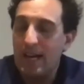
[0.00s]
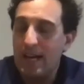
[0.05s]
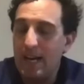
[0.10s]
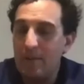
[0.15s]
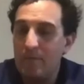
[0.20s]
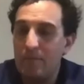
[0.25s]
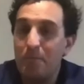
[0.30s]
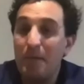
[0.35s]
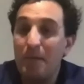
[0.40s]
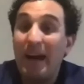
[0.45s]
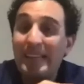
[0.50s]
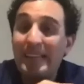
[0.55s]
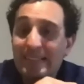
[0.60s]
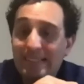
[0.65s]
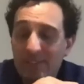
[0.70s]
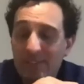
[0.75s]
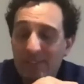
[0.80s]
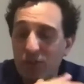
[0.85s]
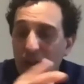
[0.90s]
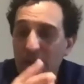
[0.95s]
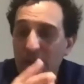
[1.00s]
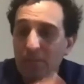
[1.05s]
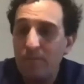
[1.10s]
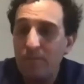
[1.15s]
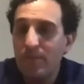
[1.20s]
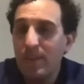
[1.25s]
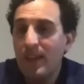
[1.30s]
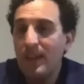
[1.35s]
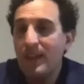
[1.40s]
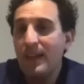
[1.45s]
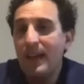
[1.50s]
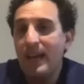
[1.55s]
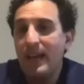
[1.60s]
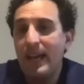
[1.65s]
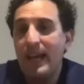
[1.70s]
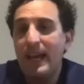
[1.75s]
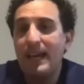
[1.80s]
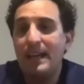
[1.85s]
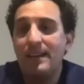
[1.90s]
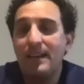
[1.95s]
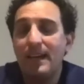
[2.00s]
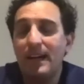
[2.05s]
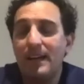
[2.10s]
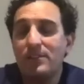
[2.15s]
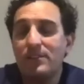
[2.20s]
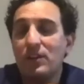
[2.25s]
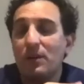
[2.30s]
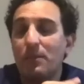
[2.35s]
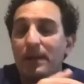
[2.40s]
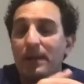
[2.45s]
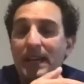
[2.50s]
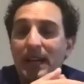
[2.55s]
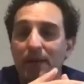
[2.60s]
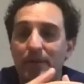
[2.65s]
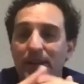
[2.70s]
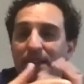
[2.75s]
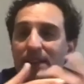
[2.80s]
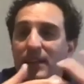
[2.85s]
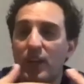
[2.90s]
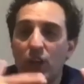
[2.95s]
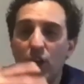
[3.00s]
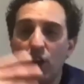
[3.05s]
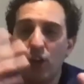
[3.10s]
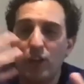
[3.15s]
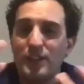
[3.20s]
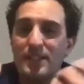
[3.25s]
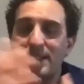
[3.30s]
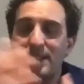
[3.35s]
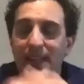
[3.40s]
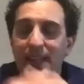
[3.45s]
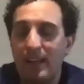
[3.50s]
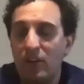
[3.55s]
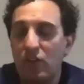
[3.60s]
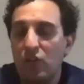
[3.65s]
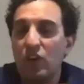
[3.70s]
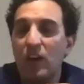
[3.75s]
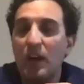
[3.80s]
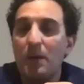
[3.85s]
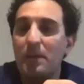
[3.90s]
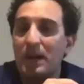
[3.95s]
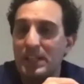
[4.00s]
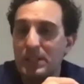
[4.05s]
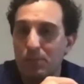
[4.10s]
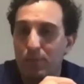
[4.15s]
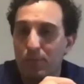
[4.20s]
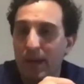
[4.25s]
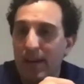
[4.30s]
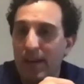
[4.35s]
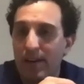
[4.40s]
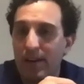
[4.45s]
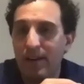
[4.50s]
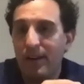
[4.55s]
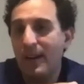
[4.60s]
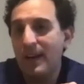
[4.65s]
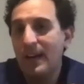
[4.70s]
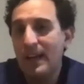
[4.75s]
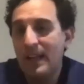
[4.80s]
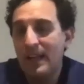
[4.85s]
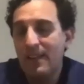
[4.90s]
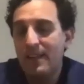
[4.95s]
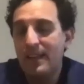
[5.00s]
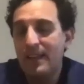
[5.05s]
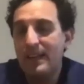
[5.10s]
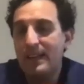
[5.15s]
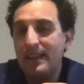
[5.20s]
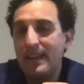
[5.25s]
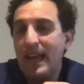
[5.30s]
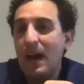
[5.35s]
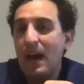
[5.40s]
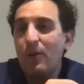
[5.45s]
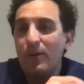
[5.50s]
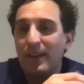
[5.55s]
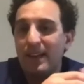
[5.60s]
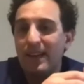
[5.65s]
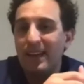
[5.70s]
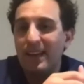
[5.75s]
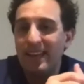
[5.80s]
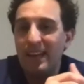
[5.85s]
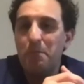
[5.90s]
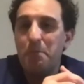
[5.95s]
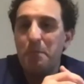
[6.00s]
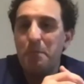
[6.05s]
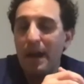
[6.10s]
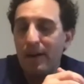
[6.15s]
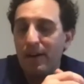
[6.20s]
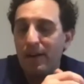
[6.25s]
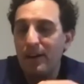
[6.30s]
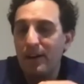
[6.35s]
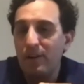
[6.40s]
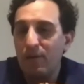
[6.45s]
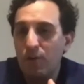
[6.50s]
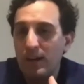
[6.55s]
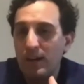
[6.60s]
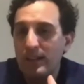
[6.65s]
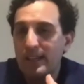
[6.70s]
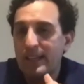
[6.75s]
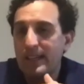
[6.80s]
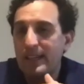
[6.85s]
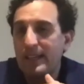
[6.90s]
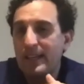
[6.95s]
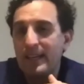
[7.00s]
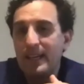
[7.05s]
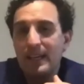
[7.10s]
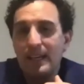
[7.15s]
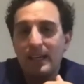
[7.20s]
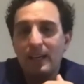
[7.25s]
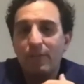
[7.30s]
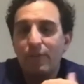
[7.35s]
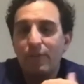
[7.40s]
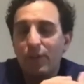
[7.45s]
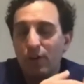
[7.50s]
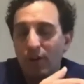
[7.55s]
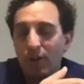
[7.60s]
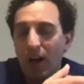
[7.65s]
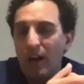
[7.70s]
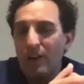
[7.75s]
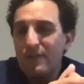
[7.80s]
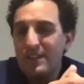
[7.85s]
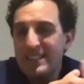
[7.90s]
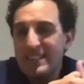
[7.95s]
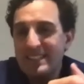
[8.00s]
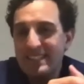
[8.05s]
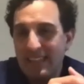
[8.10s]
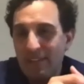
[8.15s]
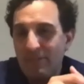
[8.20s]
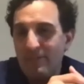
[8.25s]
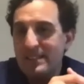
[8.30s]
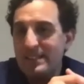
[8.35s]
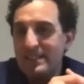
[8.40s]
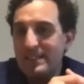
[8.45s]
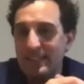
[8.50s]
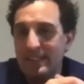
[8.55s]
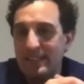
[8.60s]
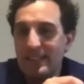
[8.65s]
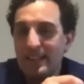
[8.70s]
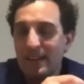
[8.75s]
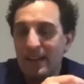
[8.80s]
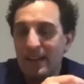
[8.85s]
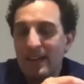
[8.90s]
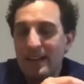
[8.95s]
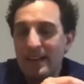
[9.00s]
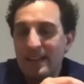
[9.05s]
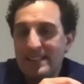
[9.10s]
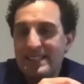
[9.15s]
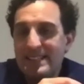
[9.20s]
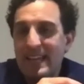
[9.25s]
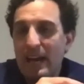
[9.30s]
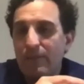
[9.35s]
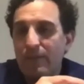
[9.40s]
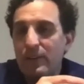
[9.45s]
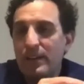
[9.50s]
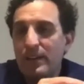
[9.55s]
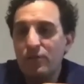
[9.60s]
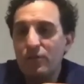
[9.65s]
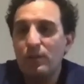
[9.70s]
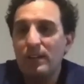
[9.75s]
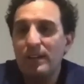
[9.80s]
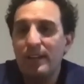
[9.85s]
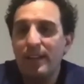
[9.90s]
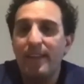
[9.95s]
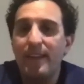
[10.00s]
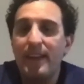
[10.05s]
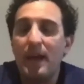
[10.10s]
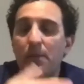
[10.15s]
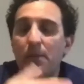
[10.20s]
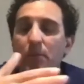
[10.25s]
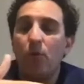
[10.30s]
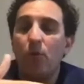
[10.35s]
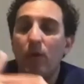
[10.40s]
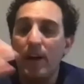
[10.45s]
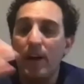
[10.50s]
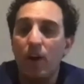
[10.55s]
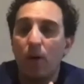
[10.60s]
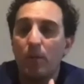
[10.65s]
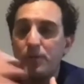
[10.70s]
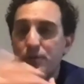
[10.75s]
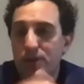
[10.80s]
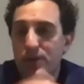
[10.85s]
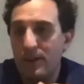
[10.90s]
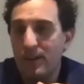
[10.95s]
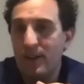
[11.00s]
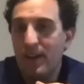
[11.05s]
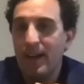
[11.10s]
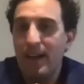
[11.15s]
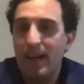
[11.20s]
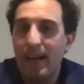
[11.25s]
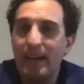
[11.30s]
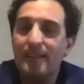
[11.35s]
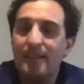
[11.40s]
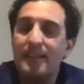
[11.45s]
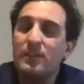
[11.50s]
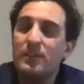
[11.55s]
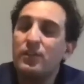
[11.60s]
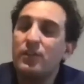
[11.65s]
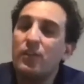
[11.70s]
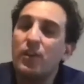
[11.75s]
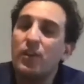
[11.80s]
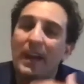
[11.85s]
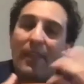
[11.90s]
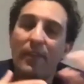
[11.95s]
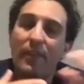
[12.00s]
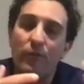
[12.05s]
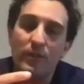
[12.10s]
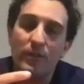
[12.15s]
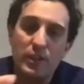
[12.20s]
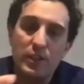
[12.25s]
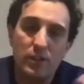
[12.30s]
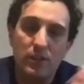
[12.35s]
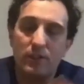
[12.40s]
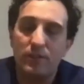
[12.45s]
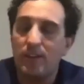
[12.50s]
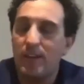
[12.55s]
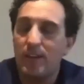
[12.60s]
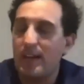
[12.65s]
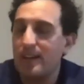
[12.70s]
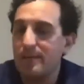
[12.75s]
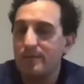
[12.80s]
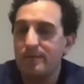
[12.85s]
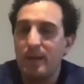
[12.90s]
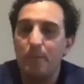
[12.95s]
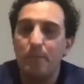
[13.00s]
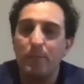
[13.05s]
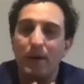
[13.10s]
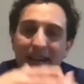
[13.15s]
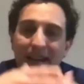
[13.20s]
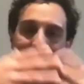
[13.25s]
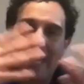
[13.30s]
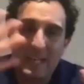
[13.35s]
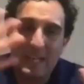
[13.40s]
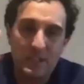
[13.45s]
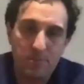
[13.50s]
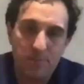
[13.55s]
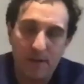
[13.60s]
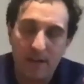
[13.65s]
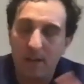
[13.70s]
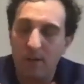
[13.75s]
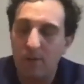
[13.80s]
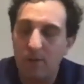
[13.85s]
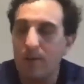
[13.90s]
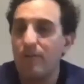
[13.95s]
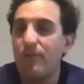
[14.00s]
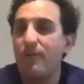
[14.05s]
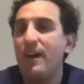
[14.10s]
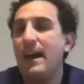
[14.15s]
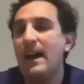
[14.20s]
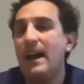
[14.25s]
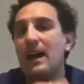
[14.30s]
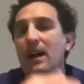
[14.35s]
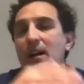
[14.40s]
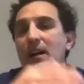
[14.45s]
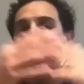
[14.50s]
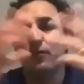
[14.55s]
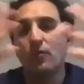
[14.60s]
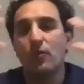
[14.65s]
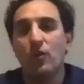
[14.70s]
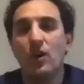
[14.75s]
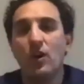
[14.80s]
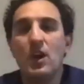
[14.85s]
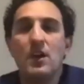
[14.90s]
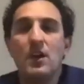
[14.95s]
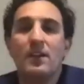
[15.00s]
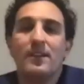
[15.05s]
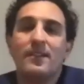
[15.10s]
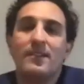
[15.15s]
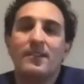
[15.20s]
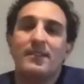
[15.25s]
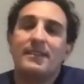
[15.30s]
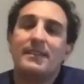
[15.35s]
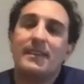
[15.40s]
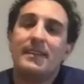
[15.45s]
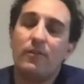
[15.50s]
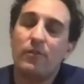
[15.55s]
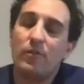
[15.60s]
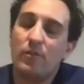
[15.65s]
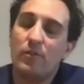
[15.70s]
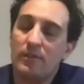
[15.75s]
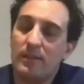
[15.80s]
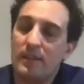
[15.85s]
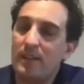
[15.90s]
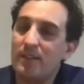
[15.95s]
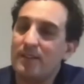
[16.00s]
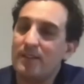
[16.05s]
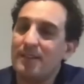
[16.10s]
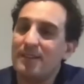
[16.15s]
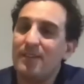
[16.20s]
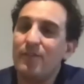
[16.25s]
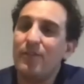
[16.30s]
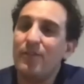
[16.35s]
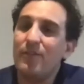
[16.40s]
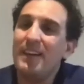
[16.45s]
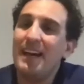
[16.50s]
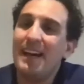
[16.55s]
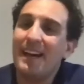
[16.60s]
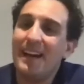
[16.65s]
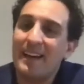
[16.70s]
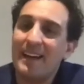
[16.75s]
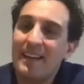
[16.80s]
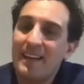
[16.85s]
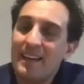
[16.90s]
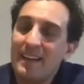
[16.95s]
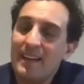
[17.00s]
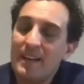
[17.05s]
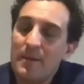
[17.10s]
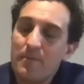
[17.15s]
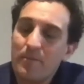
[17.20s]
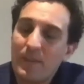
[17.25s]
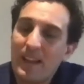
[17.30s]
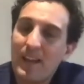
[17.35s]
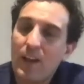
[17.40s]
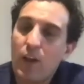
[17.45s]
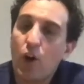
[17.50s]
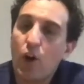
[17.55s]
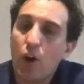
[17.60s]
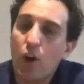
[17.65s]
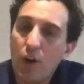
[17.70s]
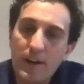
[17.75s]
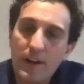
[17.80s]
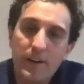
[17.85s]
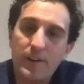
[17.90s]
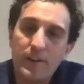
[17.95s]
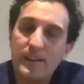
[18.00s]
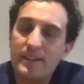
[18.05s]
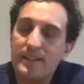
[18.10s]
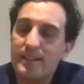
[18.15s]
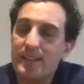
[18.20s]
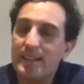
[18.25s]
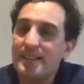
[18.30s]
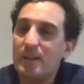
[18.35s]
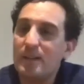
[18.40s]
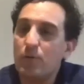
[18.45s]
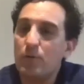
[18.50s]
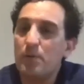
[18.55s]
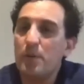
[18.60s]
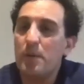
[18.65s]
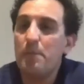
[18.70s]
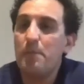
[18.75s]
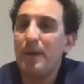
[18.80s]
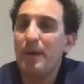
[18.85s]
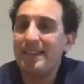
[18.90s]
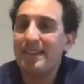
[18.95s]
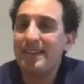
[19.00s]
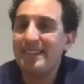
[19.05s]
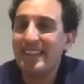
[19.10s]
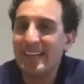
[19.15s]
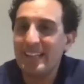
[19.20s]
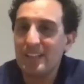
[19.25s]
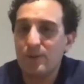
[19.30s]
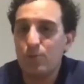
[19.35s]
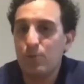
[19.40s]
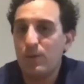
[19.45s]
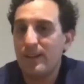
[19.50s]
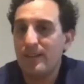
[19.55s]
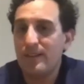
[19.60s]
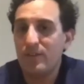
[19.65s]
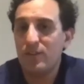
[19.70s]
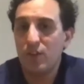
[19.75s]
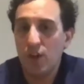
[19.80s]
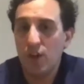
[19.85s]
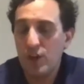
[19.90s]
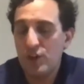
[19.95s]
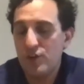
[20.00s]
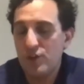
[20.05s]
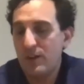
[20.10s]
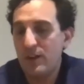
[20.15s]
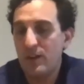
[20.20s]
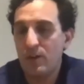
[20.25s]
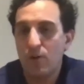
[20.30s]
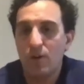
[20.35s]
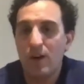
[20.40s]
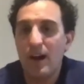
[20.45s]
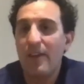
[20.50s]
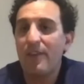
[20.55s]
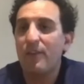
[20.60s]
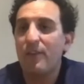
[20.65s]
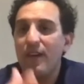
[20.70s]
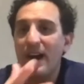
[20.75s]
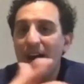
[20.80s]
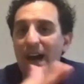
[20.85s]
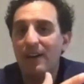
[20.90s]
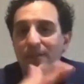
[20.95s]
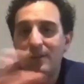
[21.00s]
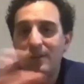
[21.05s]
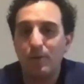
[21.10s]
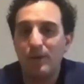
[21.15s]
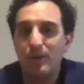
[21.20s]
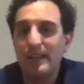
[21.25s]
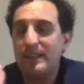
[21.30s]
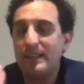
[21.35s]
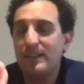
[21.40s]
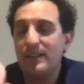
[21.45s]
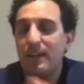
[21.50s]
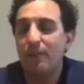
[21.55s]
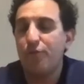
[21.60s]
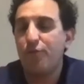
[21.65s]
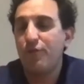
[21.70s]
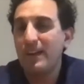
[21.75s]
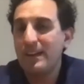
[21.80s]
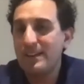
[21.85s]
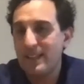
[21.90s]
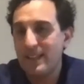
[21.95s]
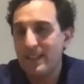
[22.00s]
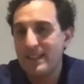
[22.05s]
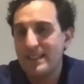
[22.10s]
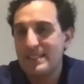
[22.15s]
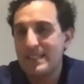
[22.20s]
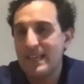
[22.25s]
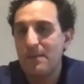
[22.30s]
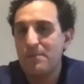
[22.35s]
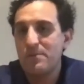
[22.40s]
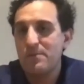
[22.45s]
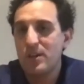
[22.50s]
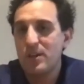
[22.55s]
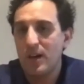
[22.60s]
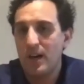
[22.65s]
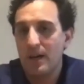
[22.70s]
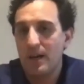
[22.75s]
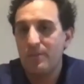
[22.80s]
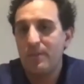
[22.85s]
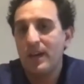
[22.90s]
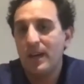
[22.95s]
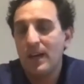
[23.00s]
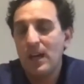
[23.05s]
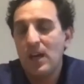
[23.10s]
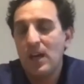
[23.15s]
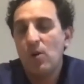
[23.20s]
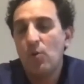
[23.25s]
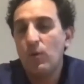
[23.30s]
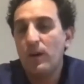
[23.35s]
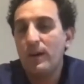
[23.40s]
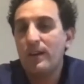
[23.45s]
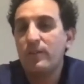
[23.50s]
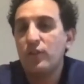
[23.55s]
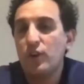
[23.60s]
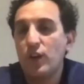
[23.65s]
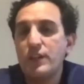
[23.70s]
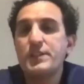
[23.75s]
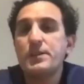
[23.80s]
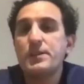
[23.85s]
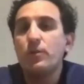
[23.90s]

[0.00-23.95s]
mainstream, and it's going to become, the technology is getting so much better that now in America, really, if you're over 70, TAVI is really the number one option, unless you've got other issues like a bicuspid aortic valve or several severe coronary disease that would be best dealt with surgery, or other valves that would need to get fixed at the same time, where surgery would